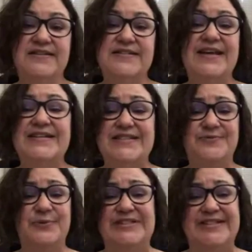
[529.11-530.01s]
Because if
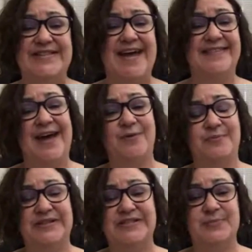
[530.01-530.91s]
we did that, that would
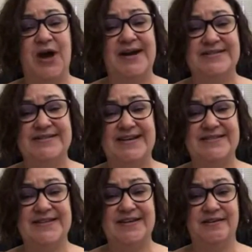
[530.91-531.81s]
be spot
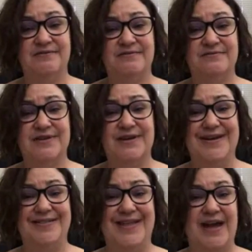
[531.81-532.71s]
assessing
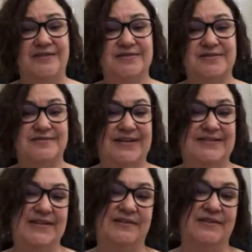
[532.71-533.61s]
and that's,
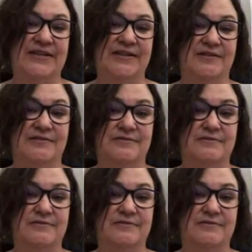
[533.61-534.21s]
that's illegal.